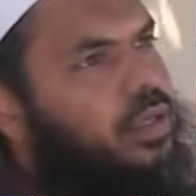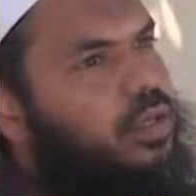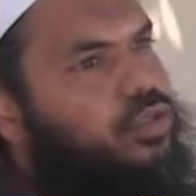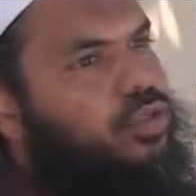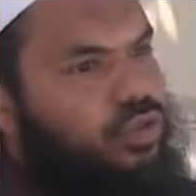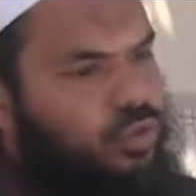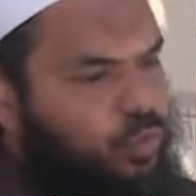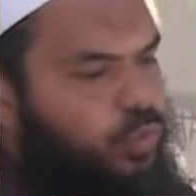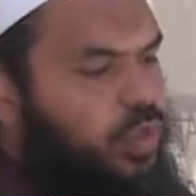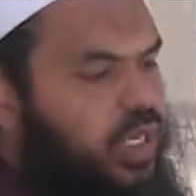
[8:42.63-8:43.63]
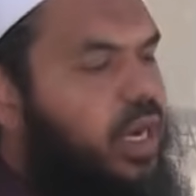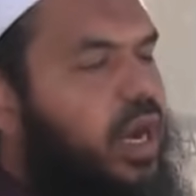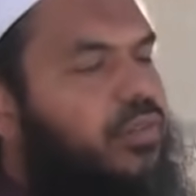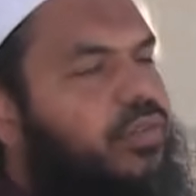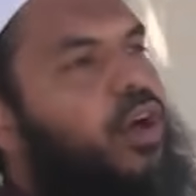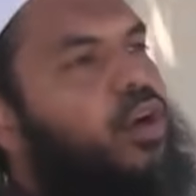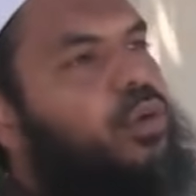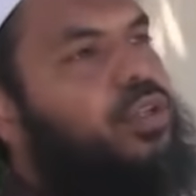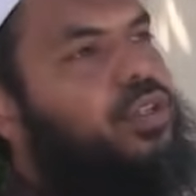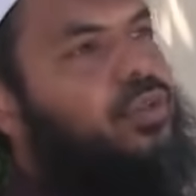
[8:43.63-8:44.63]
or? So we are
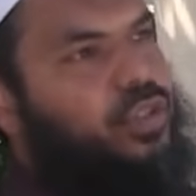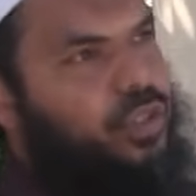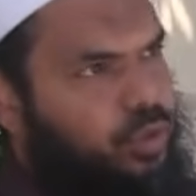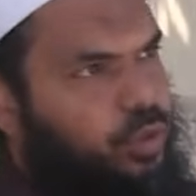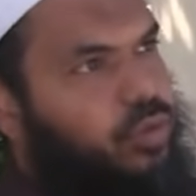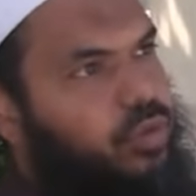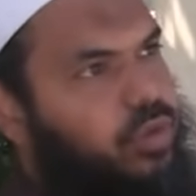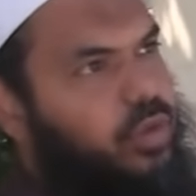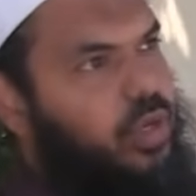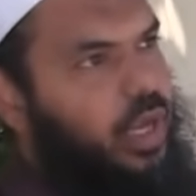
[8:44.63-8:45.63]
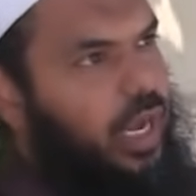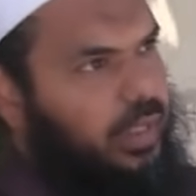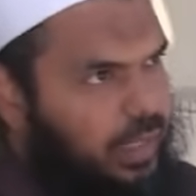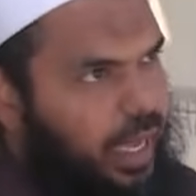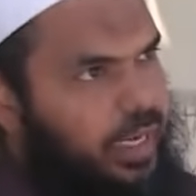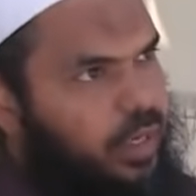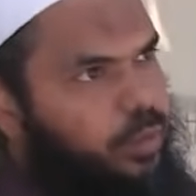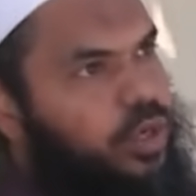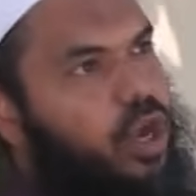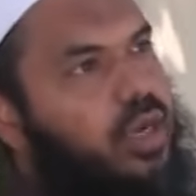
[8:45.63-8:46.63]
followers of the truth, and that
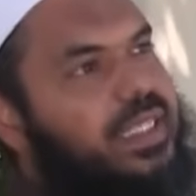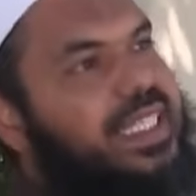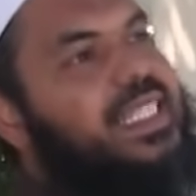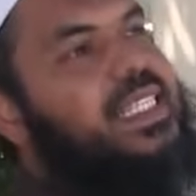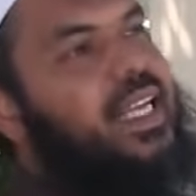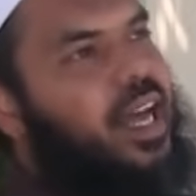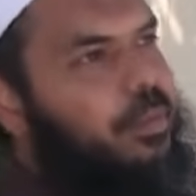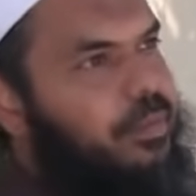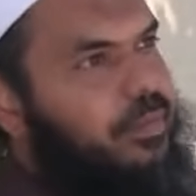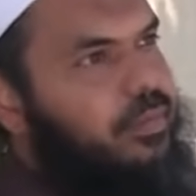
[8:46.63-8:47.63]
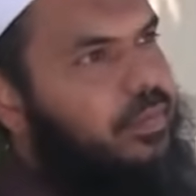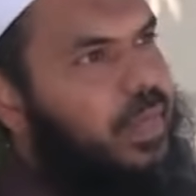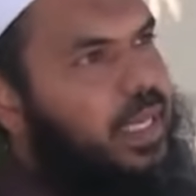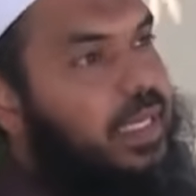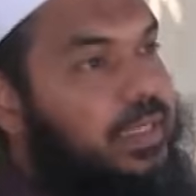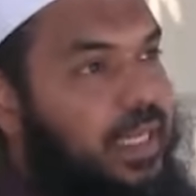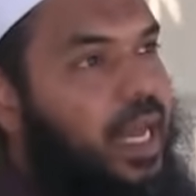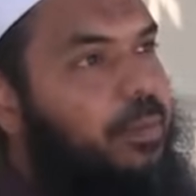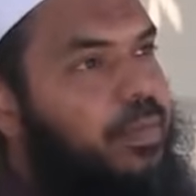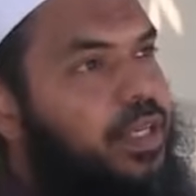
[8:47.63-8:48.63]
we call it Islam.
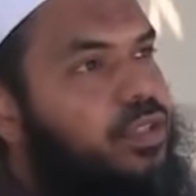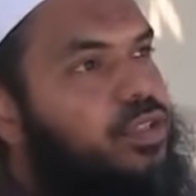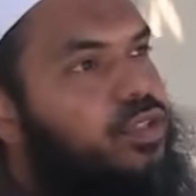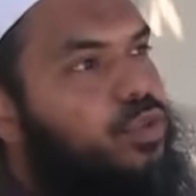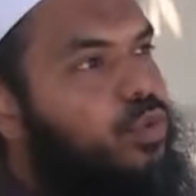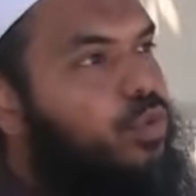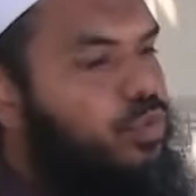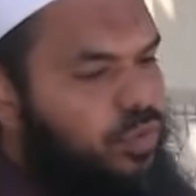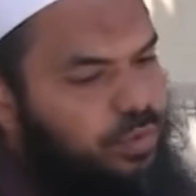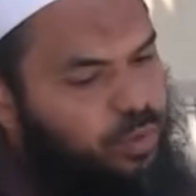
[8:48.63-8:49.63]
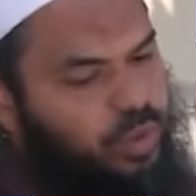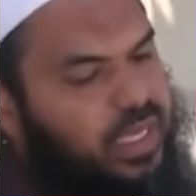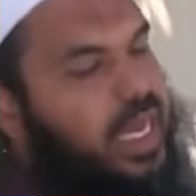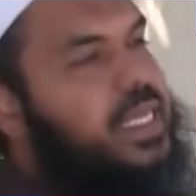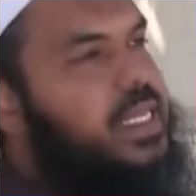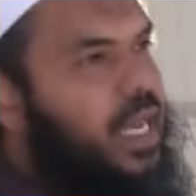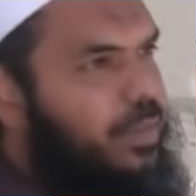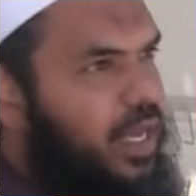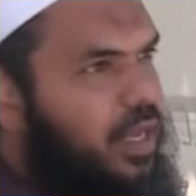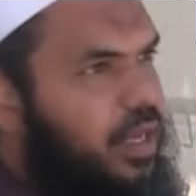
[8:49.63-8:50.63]
Islam means to, from the word
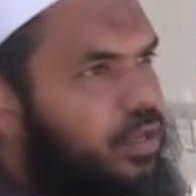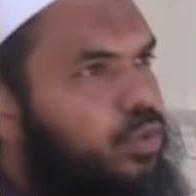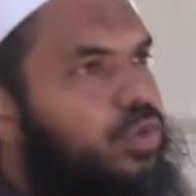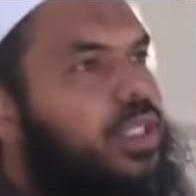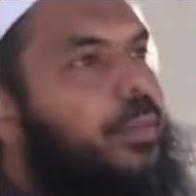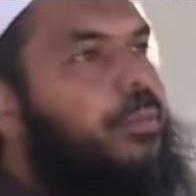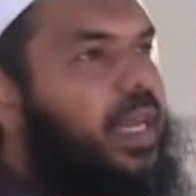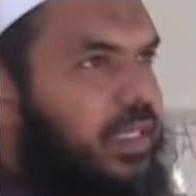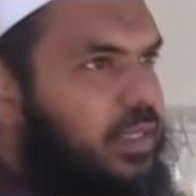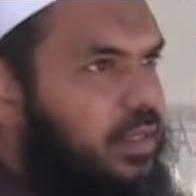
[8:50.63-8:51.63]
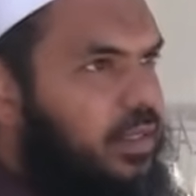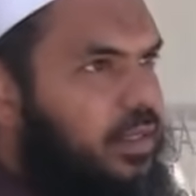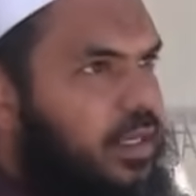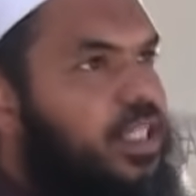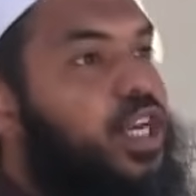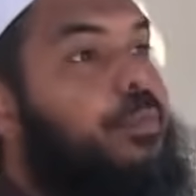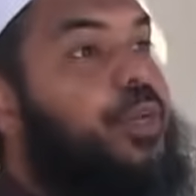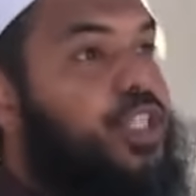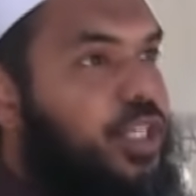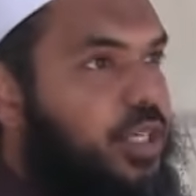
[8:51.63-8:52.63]
Aslama, to submit. A
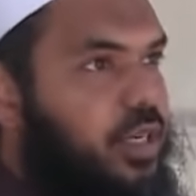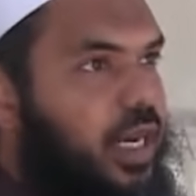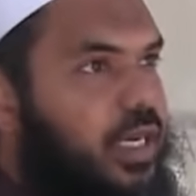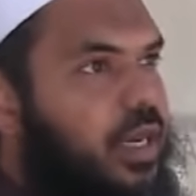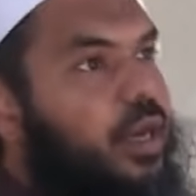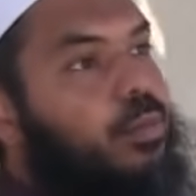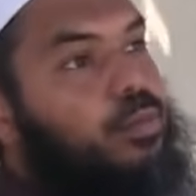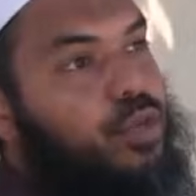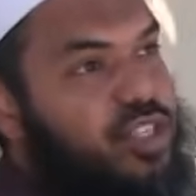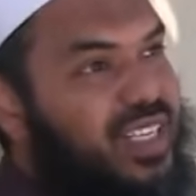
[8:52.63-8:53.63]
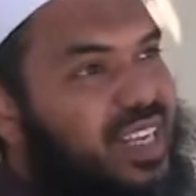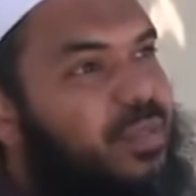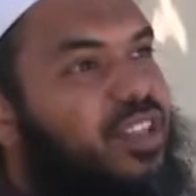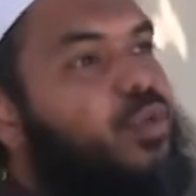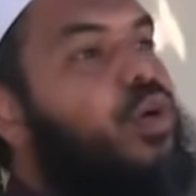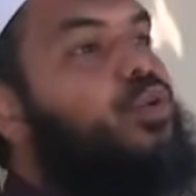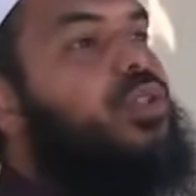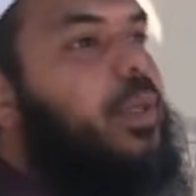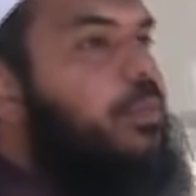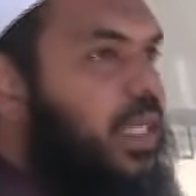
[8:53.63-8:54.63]
submission, right? Muslim is the one who
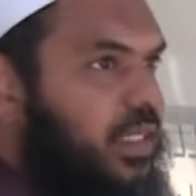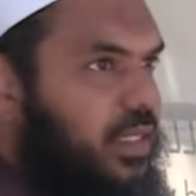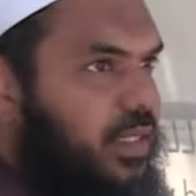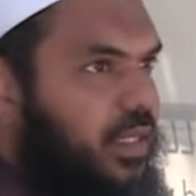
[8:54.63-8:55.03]
submits.